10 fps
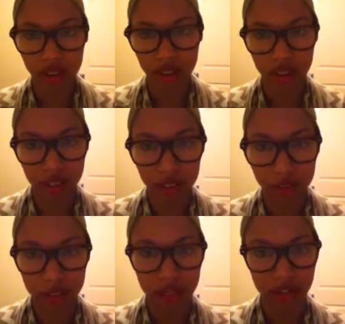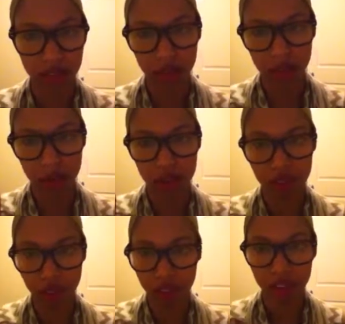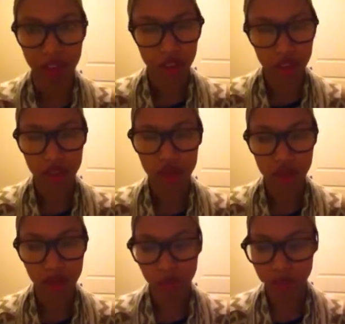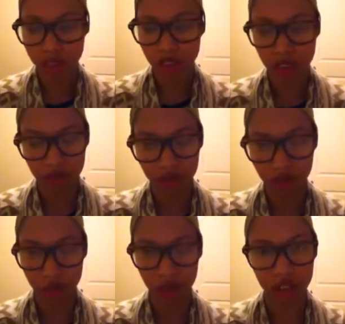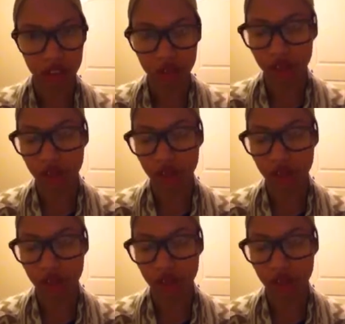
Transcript: Everything's basically fingerprinted, because you go into MEPS to take your fingerprint,